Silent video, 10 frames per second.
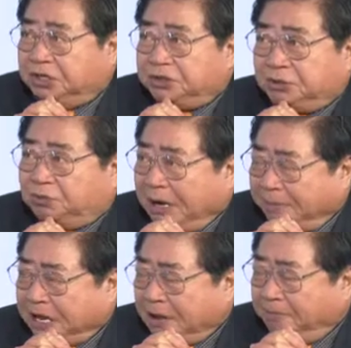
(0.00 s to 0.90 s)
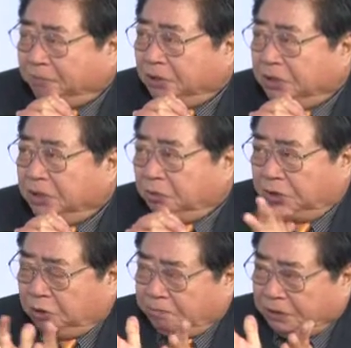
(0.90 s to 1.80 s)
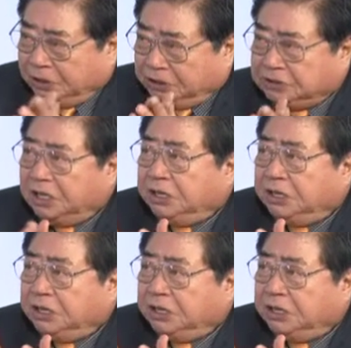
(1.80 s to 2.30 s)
to wrap it up. Will you please,